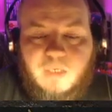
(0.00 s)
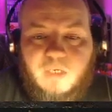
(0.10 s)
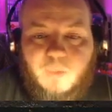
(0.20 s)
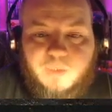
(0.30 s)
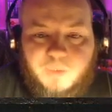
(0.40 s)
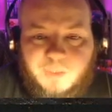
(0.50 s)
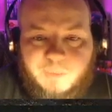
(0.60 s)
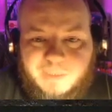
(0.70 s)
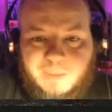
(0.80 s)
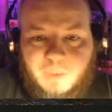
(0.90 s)
we're going to do a
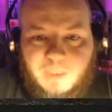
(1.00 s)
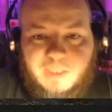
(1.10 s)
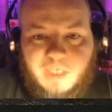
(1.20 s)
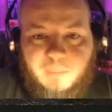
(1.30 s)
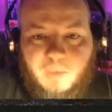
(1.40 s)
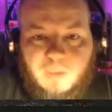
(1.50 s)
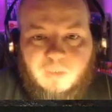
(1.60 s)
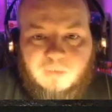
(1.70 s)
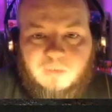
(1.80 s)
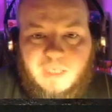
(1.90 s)
complete workup
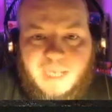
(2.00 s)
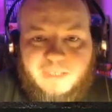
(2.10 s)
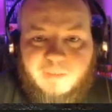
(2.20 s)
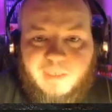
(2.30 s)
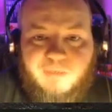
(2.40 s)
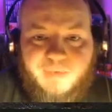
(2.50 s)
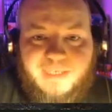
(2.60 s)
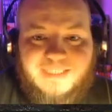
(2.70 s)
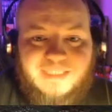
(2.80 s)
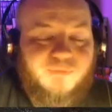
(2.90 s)
on how to paint
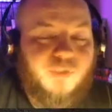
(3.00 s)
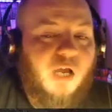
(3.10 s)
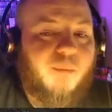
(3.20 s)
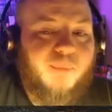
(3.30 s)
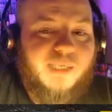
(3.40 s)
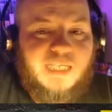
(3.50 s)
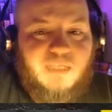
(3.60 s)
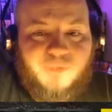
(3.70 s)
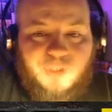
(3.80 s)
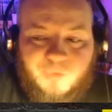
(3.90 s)
faces. And if you can't be here for
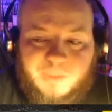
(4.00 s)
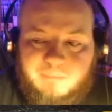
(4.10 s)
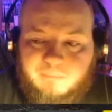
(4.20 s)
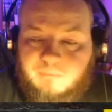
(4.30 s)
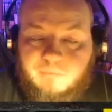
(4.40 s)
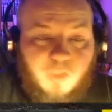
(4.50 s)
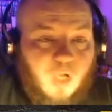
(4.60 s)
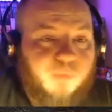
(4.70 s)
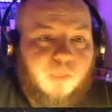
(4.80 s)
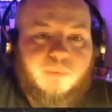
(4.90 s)
the stream, not a
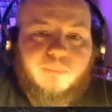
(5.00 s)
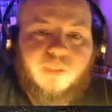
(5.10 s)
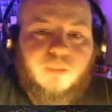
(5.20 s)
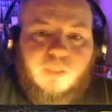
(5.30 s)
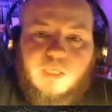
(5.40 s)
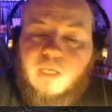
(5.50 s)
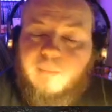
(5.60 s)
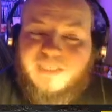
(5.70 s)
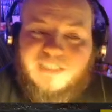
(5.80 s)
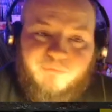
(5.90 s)
problem, dude.
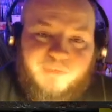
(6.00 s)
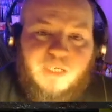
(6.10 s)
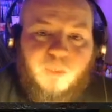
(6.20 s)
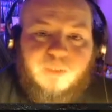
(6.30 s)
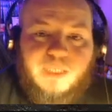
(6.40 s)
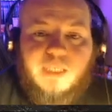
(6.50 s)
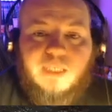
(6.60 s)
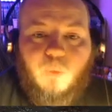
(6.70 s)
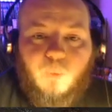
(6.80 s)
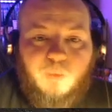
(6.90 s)
Because the VOD
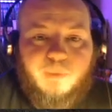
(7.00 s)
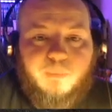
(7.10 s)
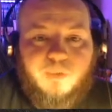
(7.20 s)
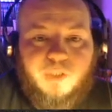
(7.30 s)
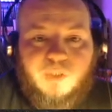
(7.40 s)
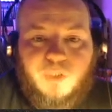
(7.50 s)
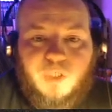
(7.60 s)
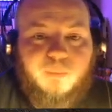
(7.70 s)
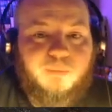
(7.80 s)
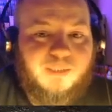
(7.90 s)
will be up on
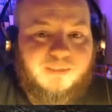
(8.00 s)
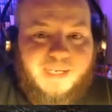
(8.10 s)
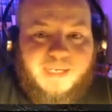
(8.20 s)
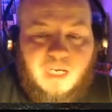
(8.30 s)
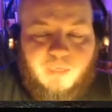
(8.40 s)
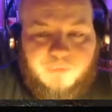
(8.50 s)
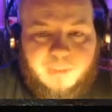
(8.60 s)
YouTube the day after.